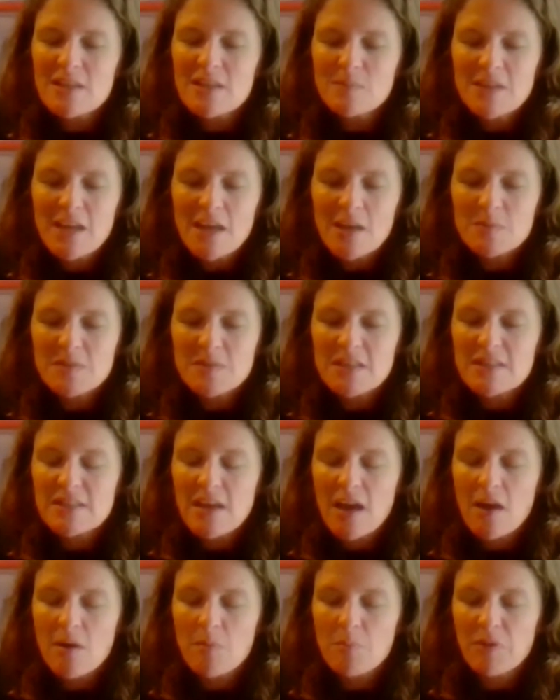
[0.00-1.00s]
sometimes it's
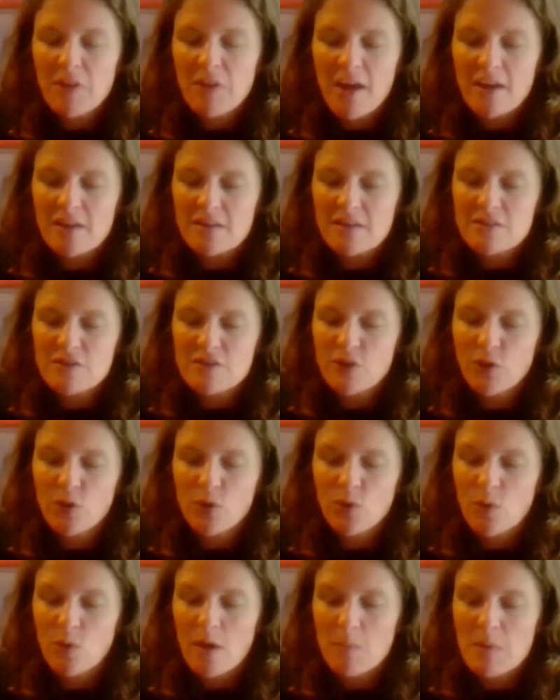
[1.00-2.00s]
complex
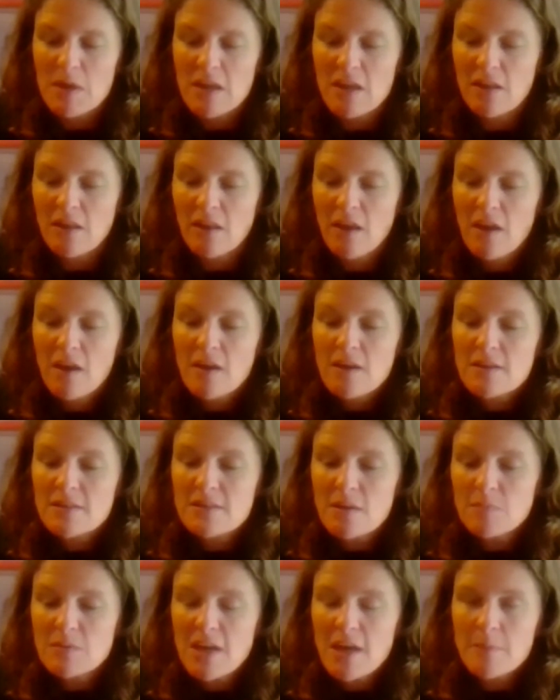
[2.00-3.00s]
too. I mean,
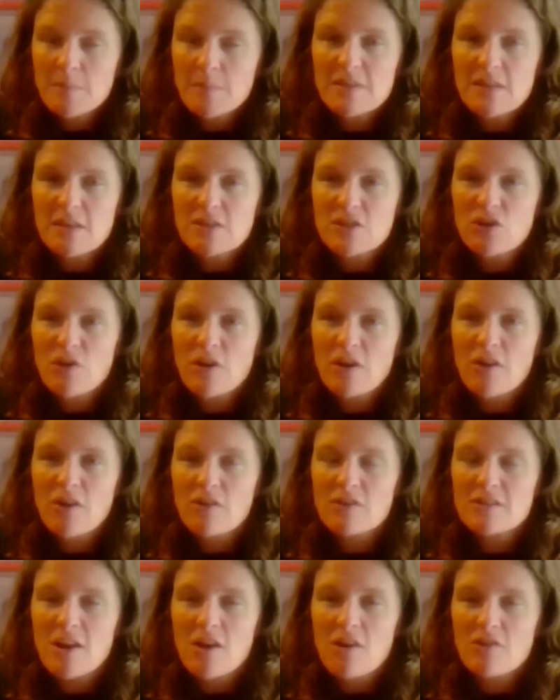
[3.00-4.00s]
sometimes the
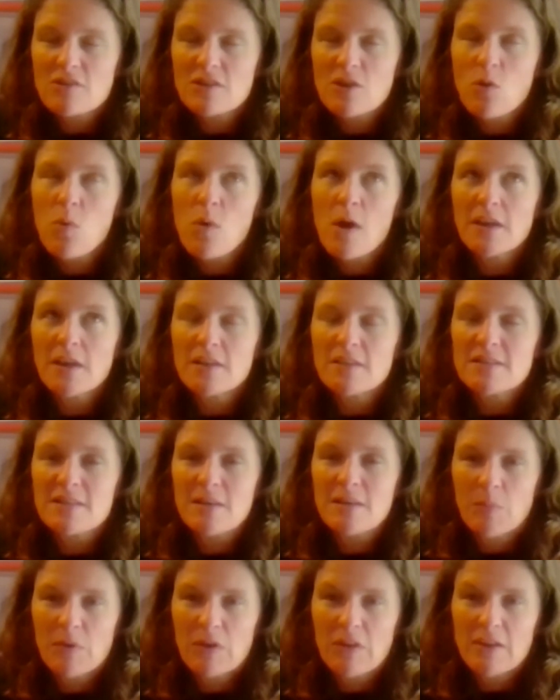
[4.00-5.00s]
triggers aren't quite as
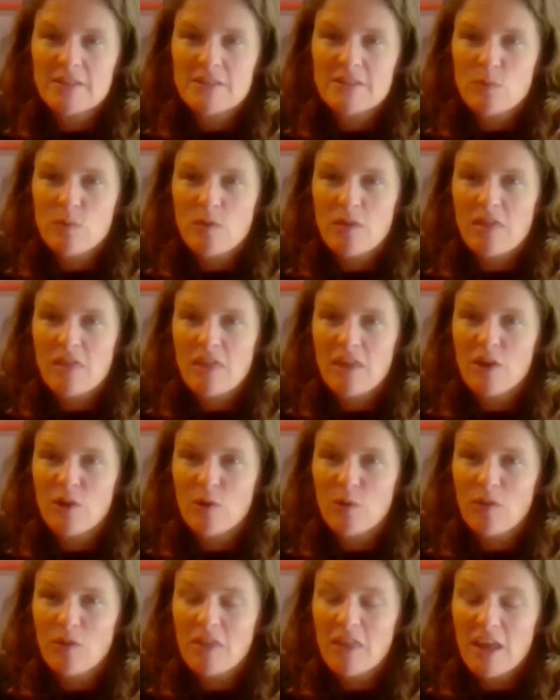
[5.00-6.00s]
simple as you
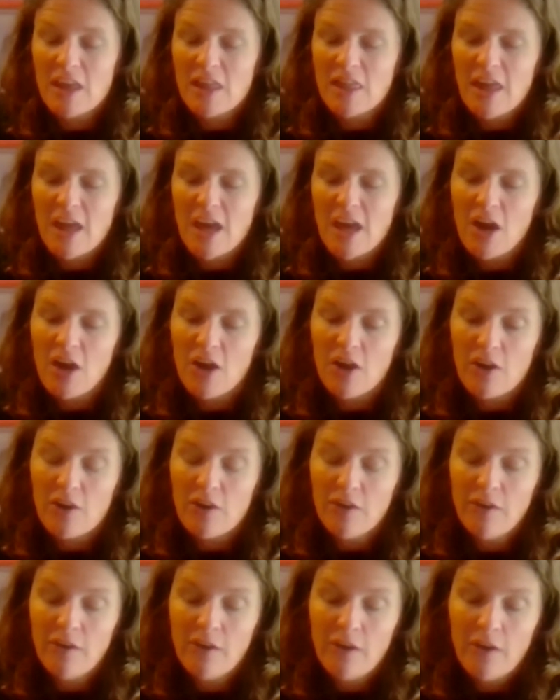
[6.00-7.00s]
think they
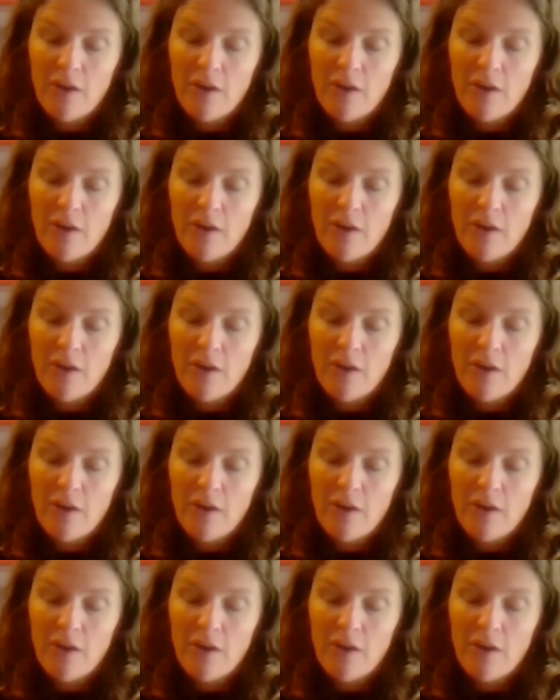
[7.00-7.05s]
are.